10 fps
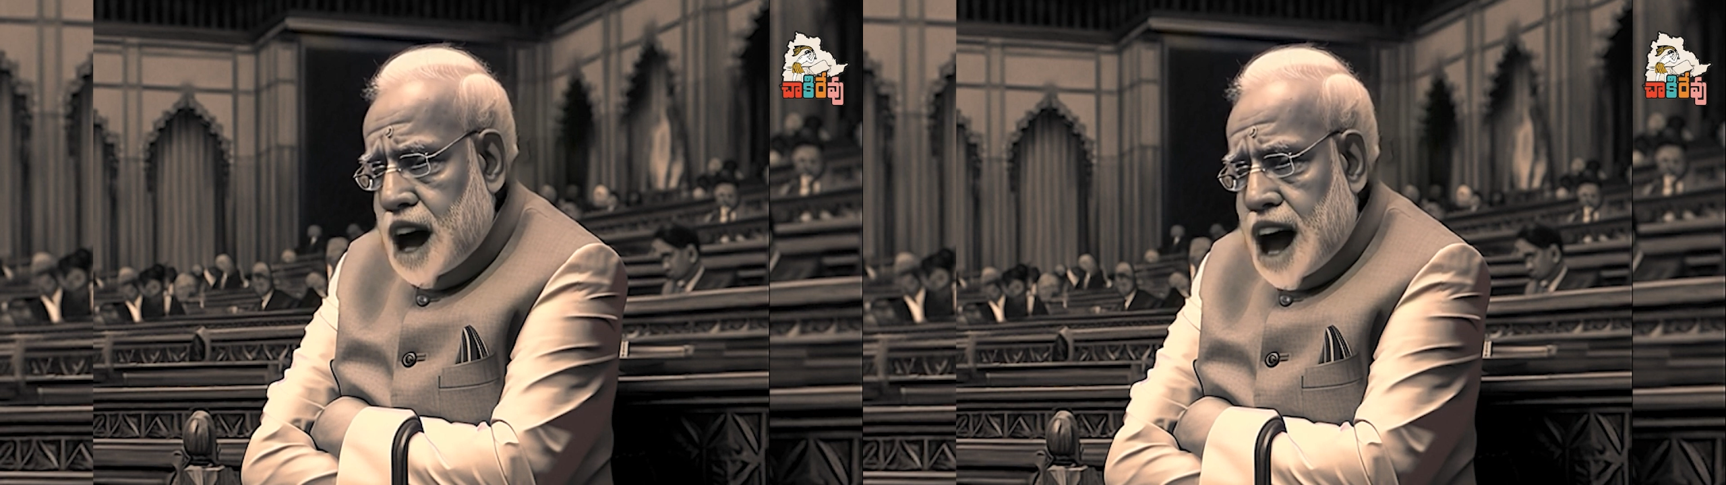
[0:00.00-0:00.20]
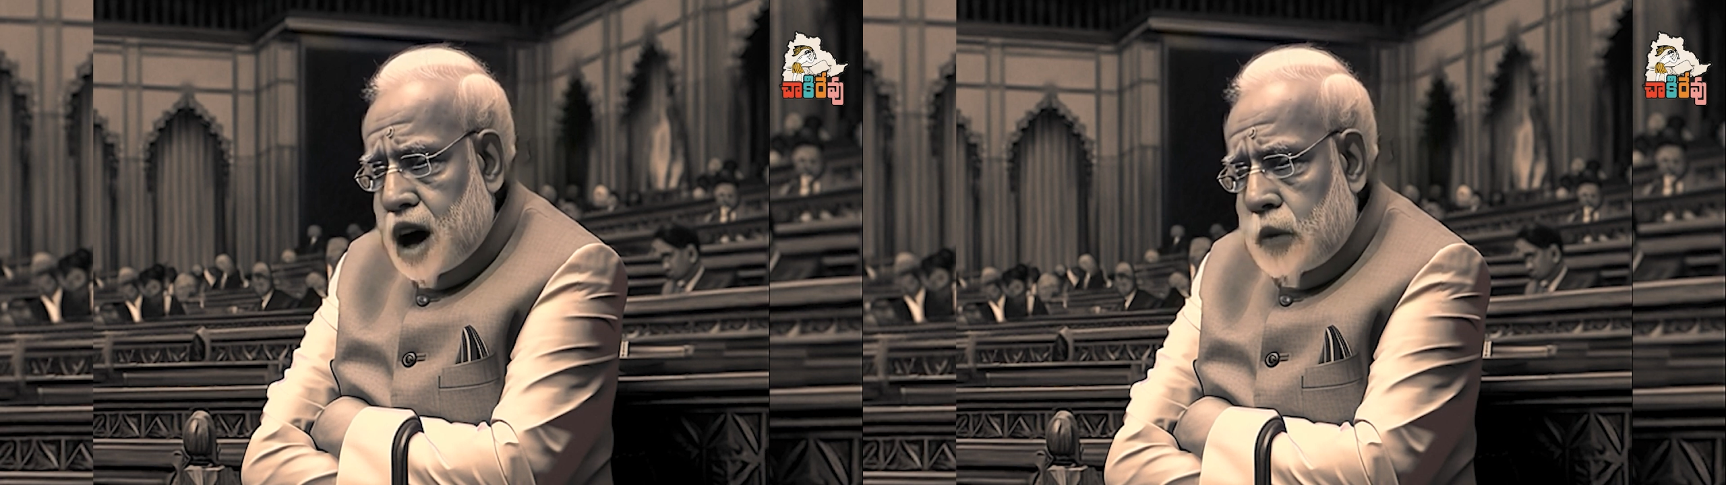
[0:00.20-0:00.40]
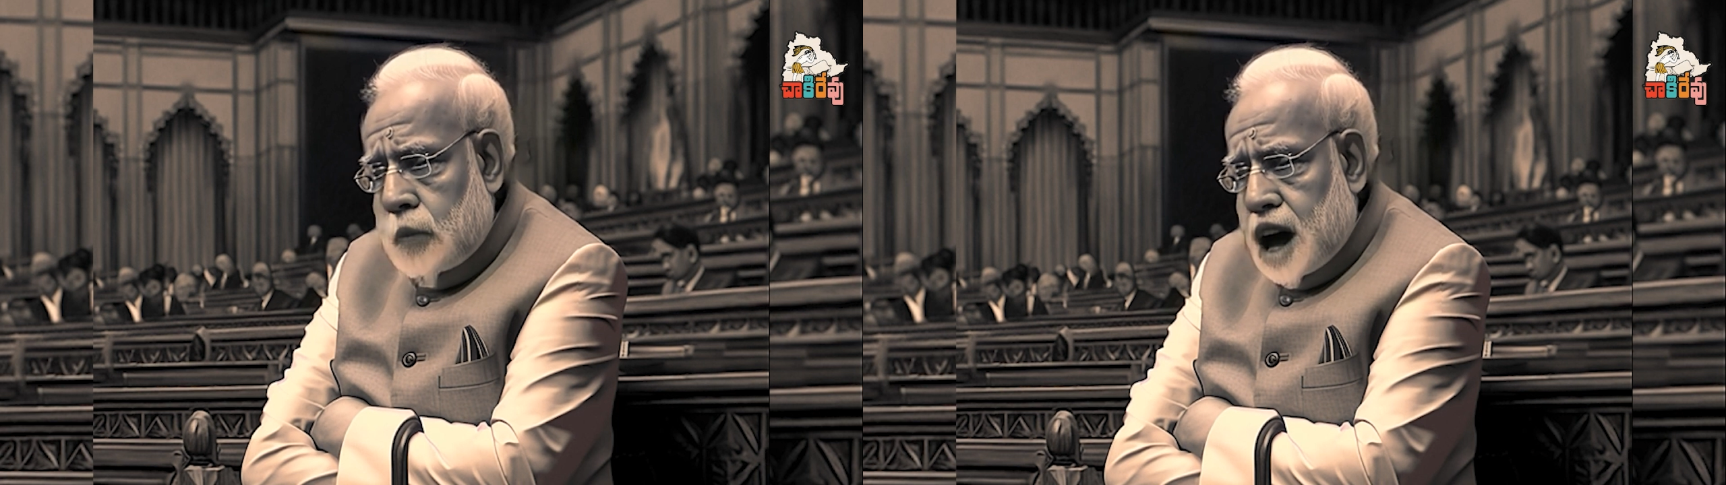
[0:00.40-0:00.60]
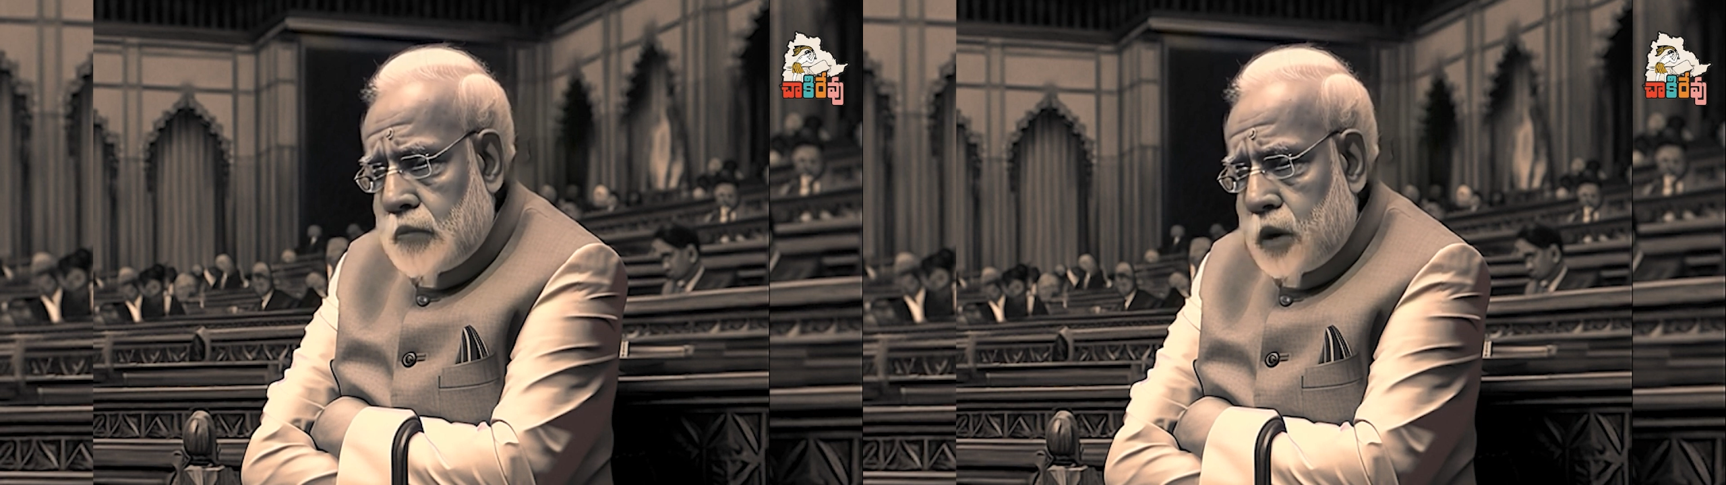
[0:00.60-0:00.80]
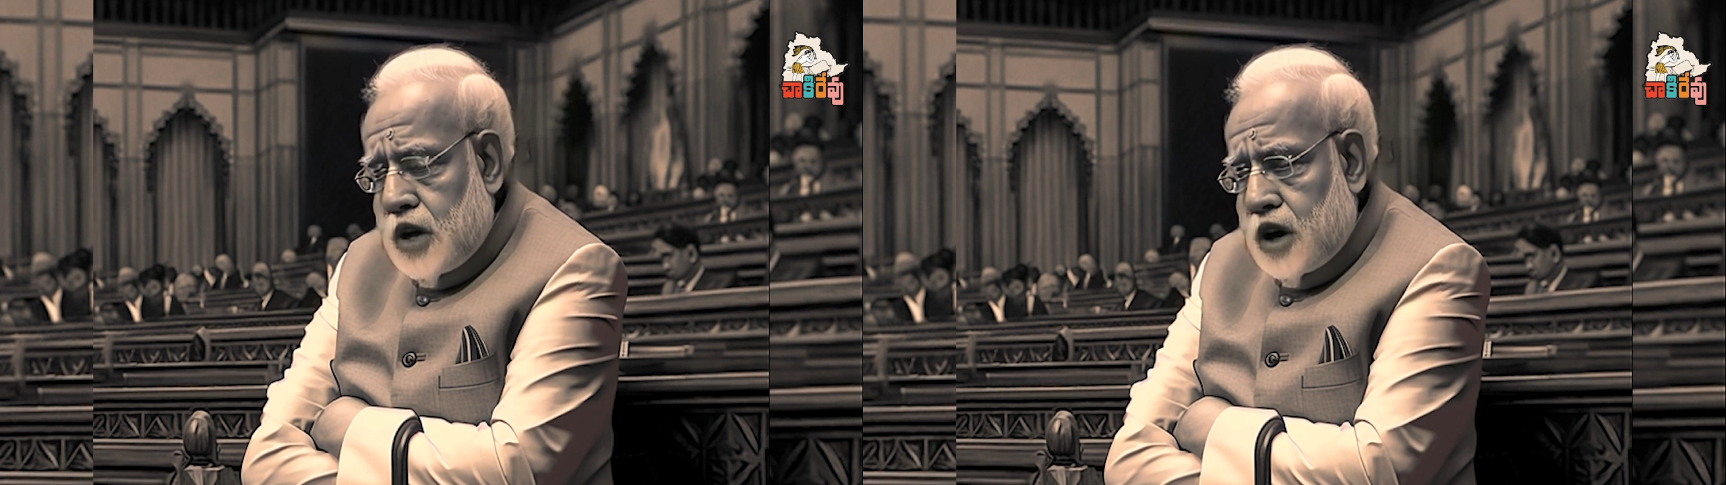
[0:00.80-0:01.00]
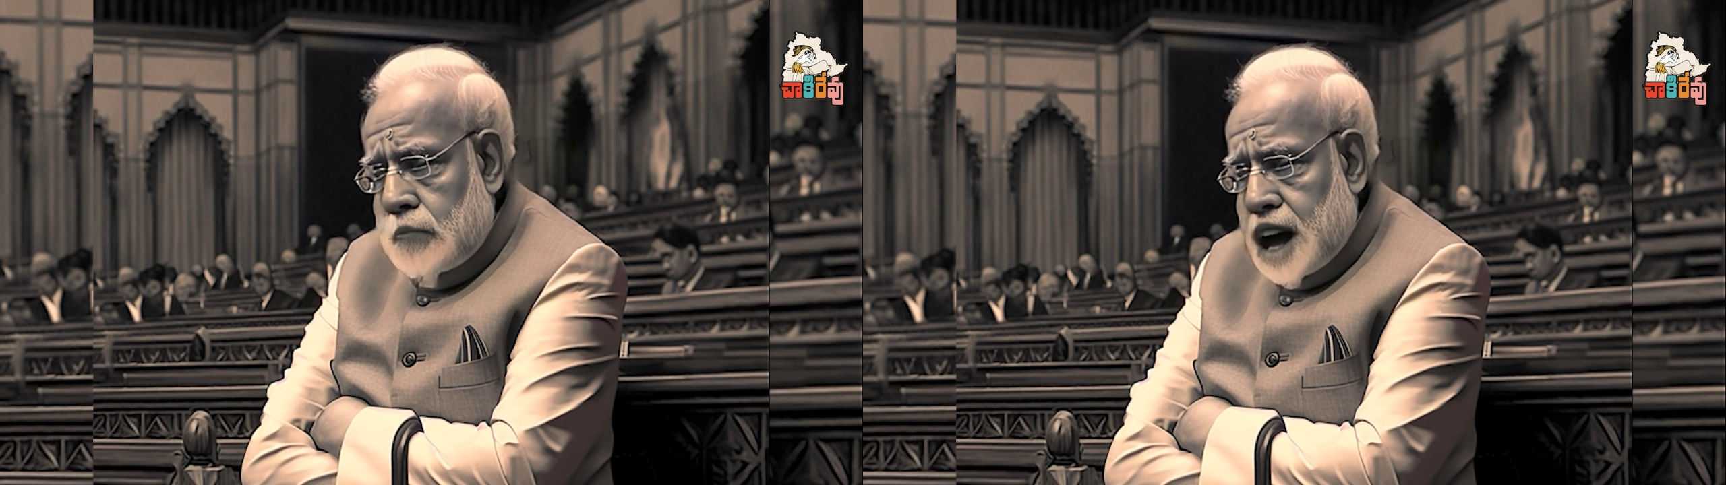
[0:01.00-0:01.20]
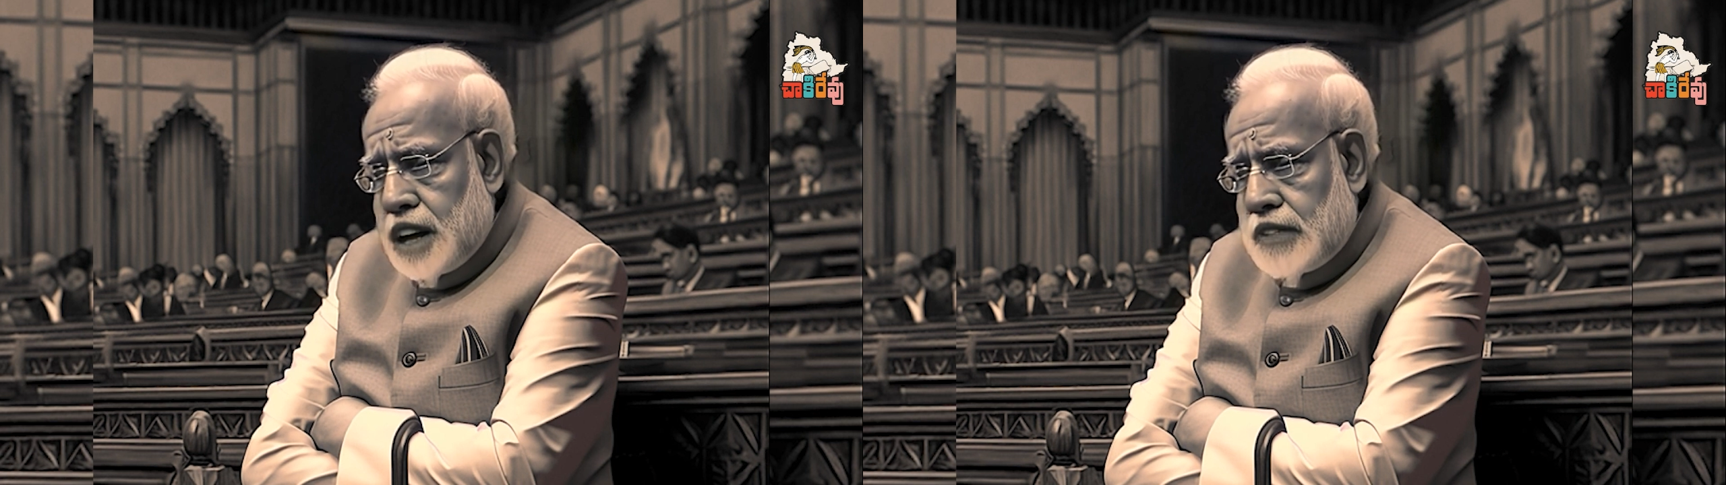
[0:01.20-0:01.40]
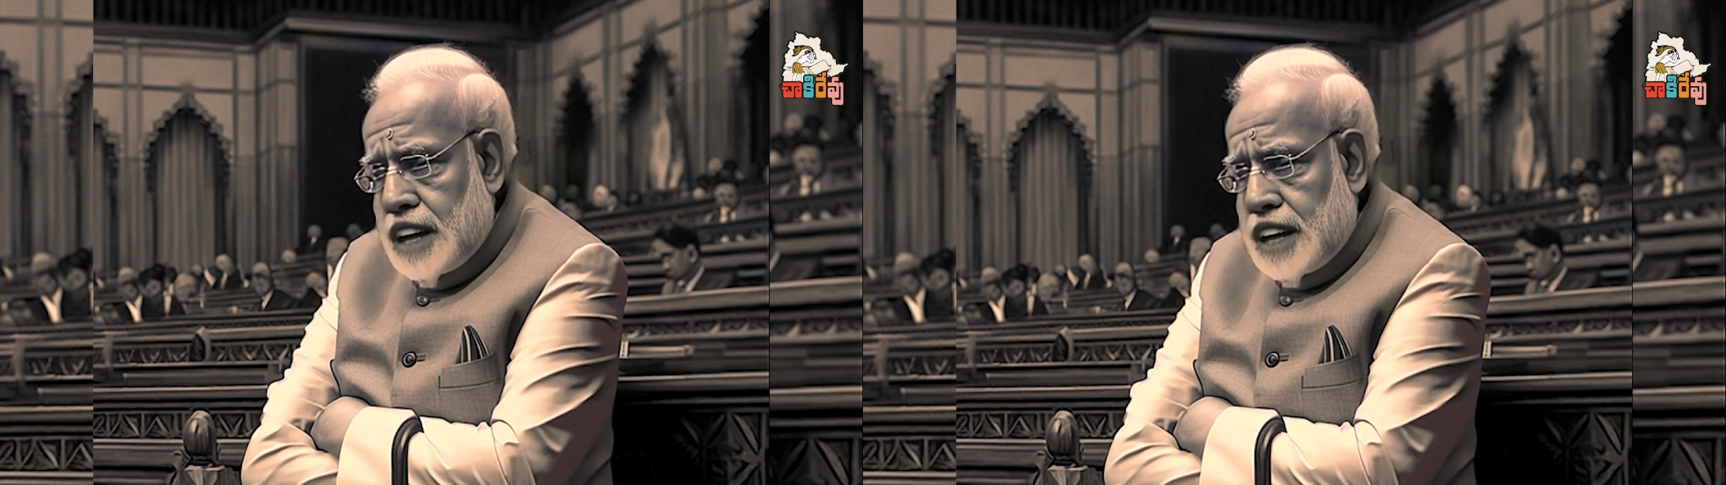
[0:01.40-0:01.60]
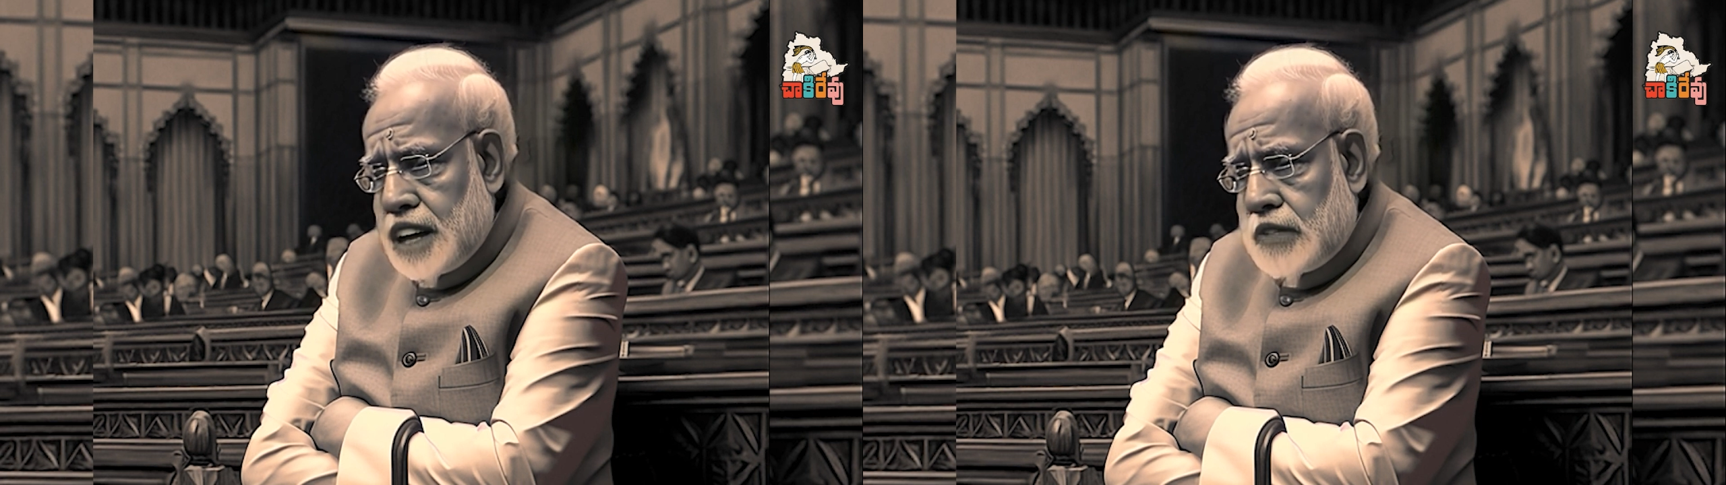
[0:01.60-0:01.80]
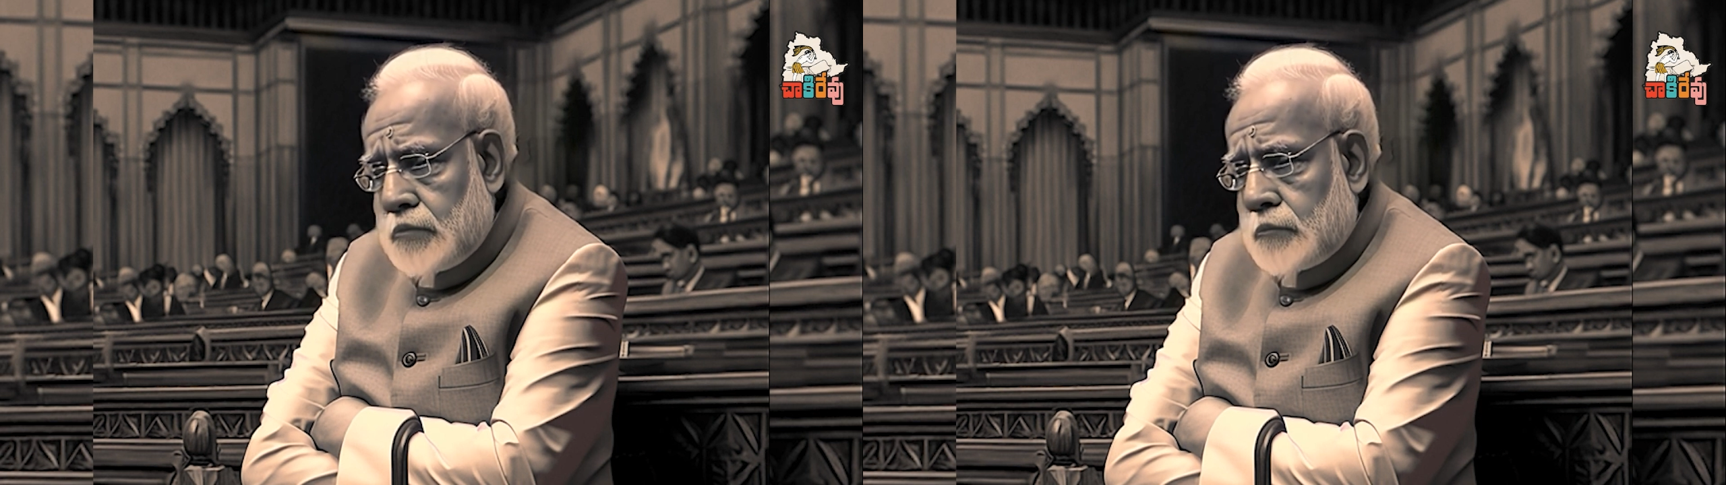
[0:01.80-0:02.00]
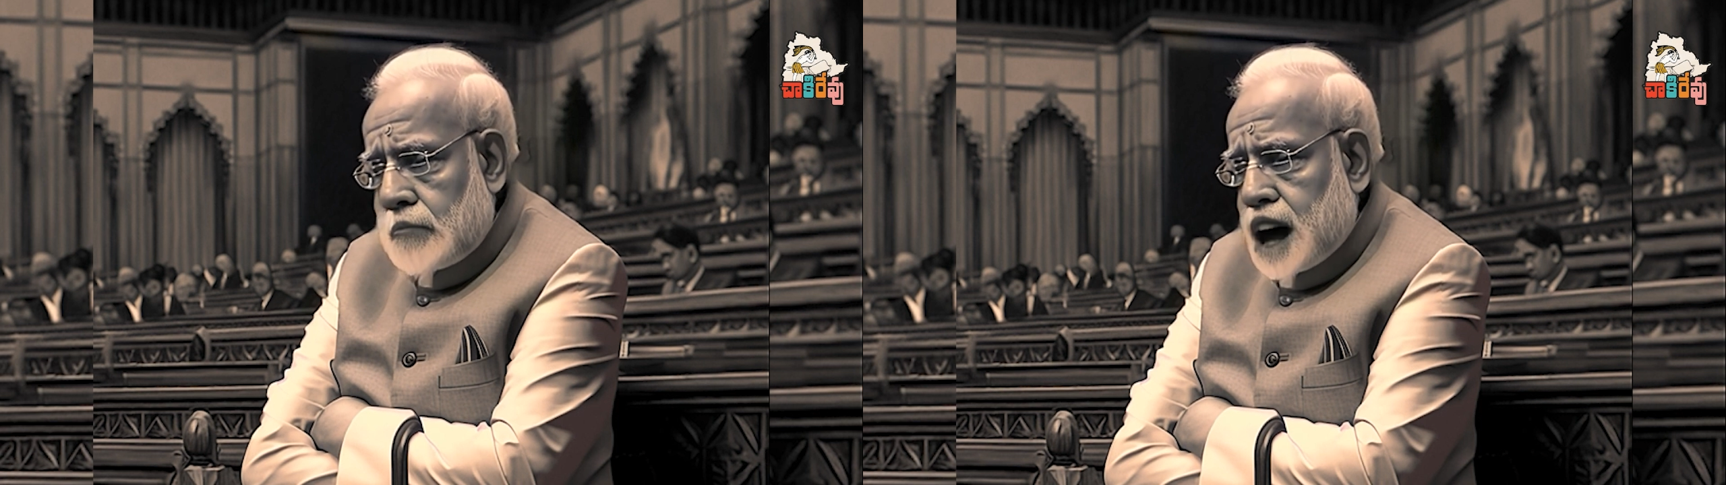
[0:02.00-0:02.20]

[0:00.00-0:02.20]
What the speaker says: I hope I have put your minds at ease.